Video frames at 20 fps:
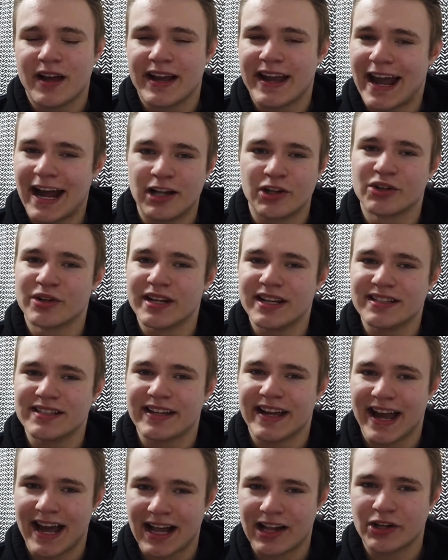calorie is
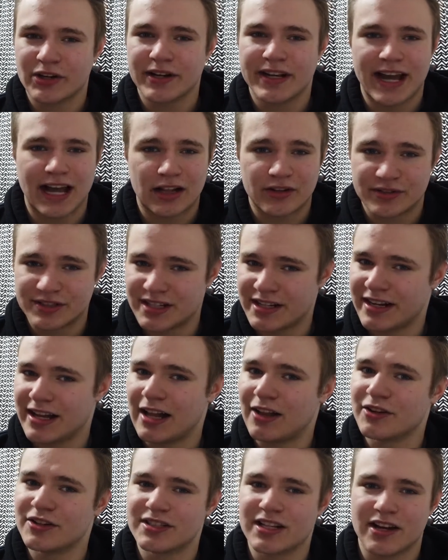a calorie, calories in,
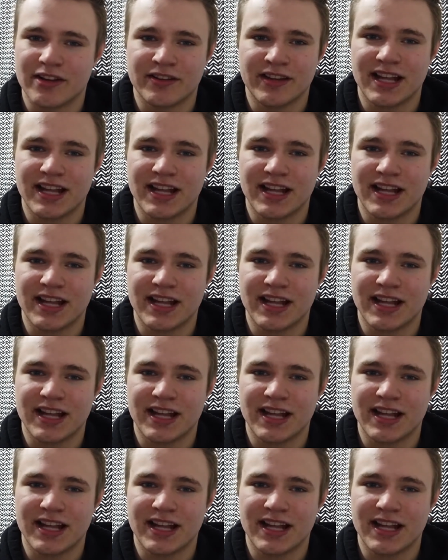calories out,